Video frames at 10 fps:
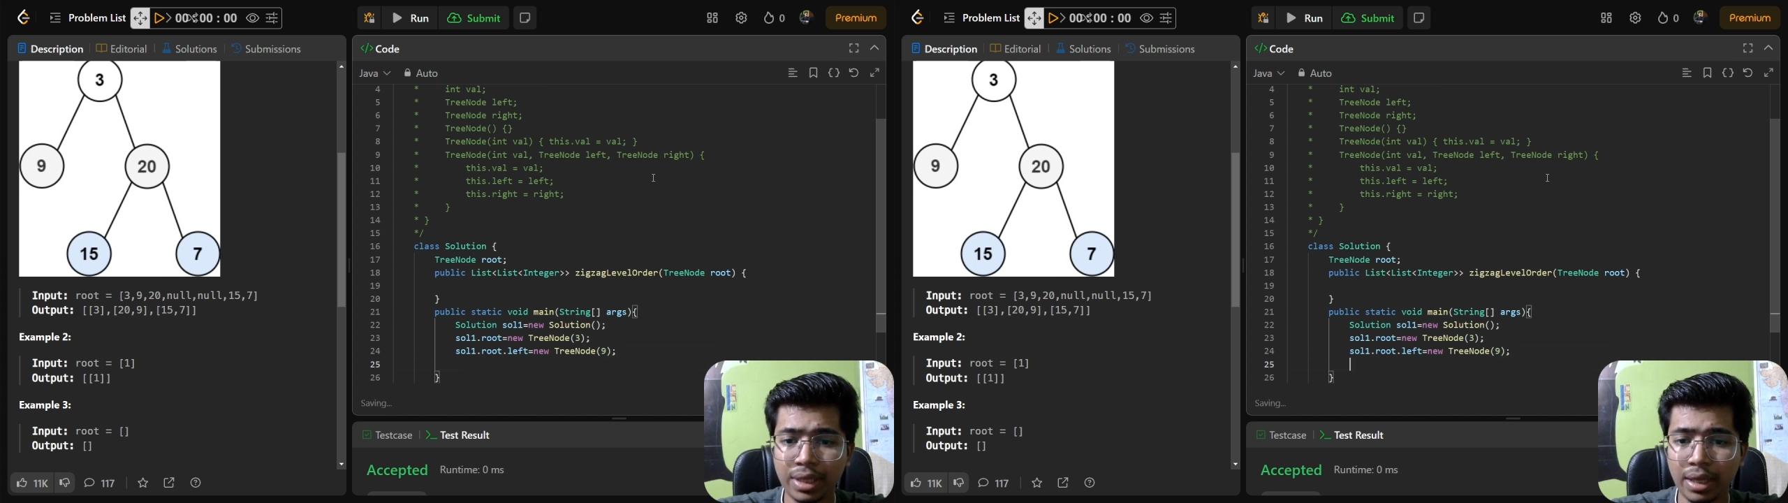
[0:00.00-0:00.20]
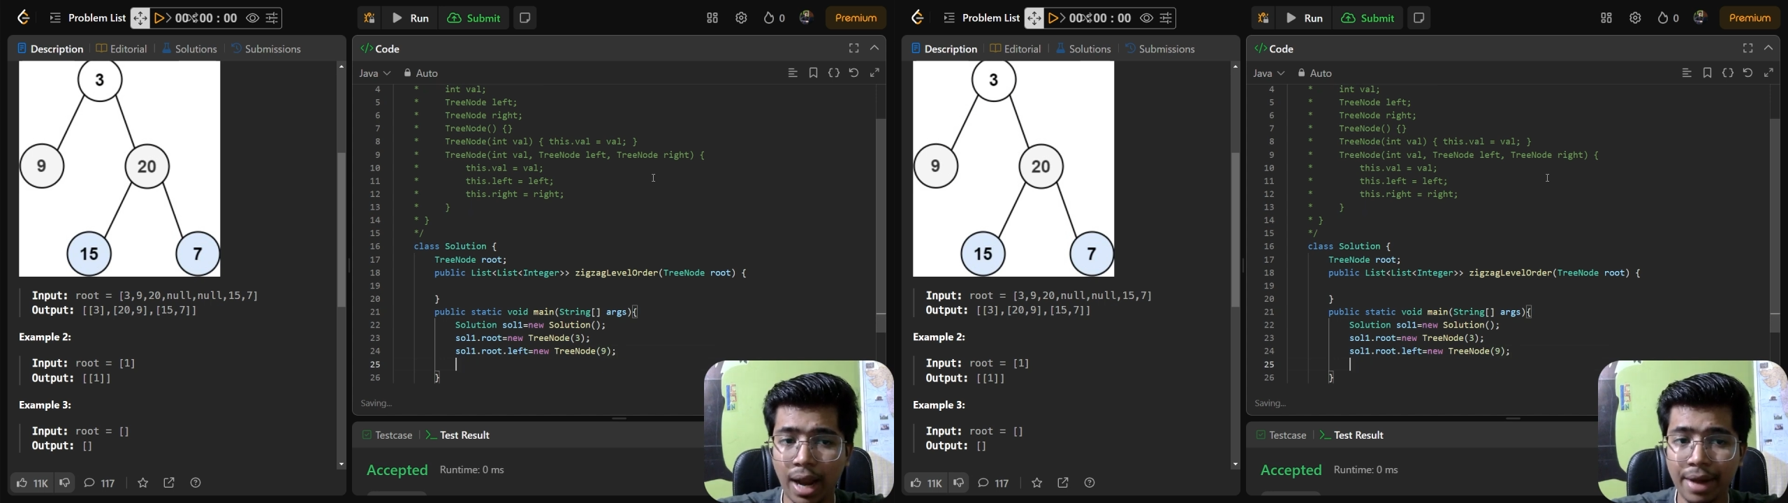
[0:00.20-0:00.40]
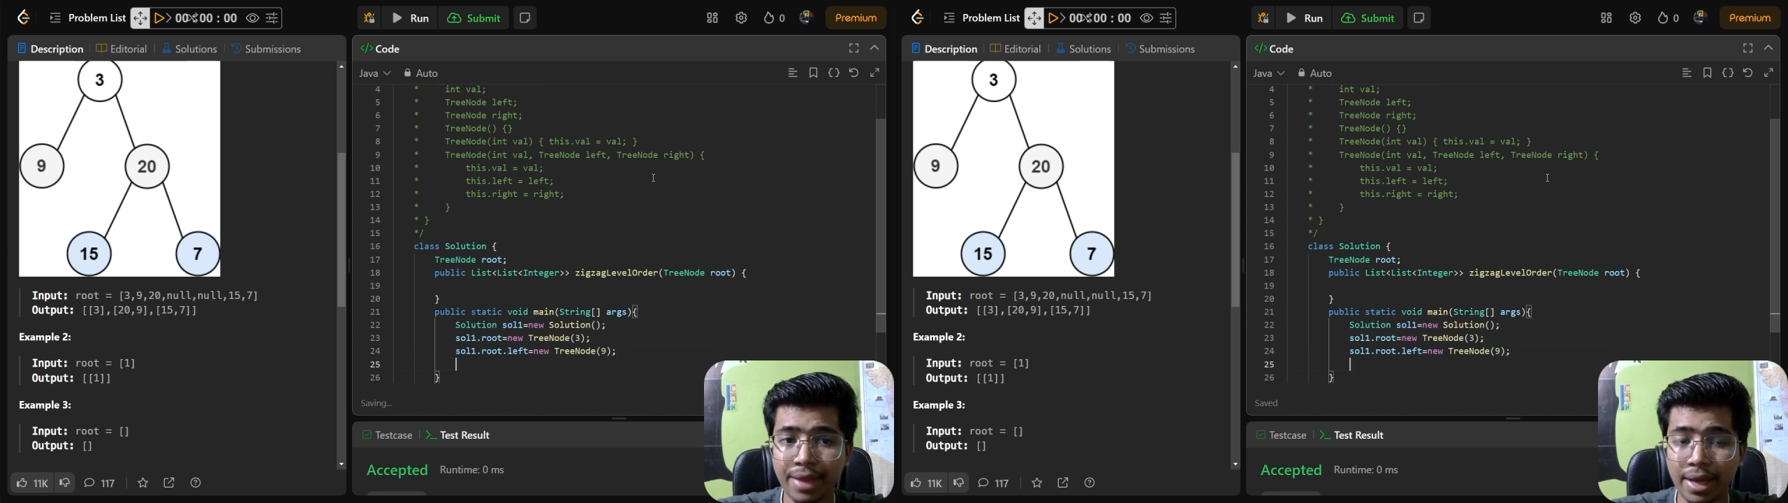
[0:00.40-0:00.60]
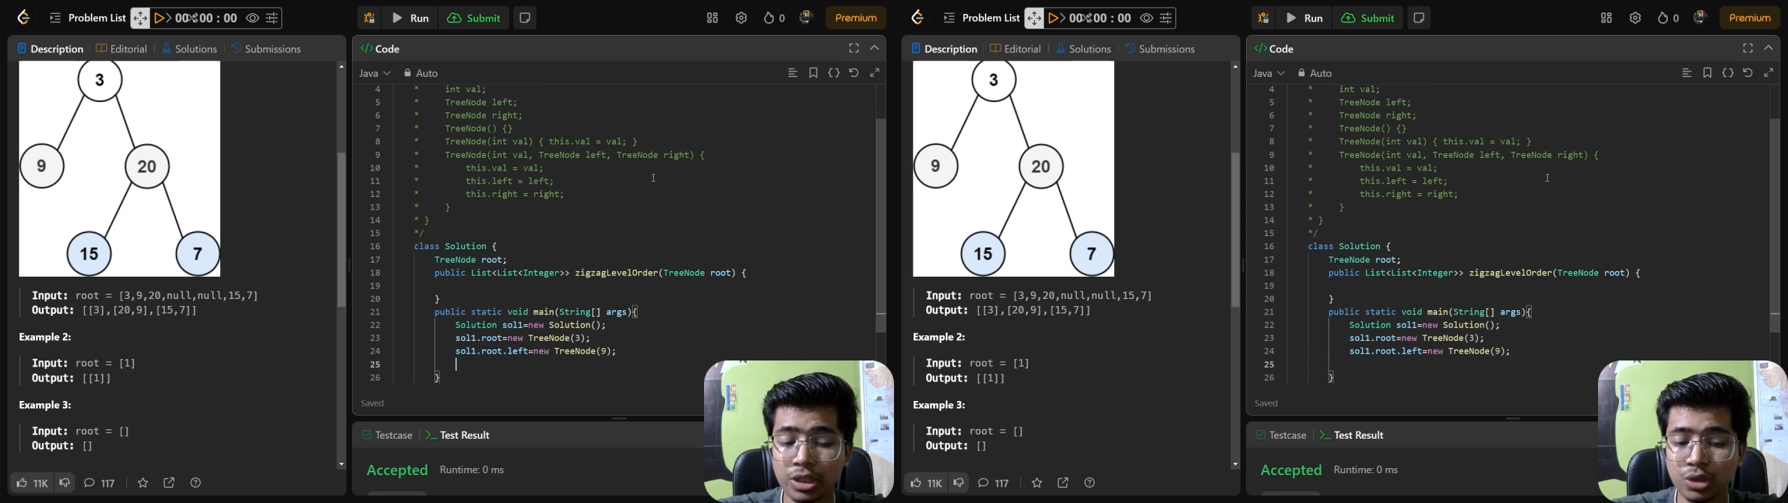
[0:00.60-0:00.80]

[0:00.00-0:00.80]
in the right there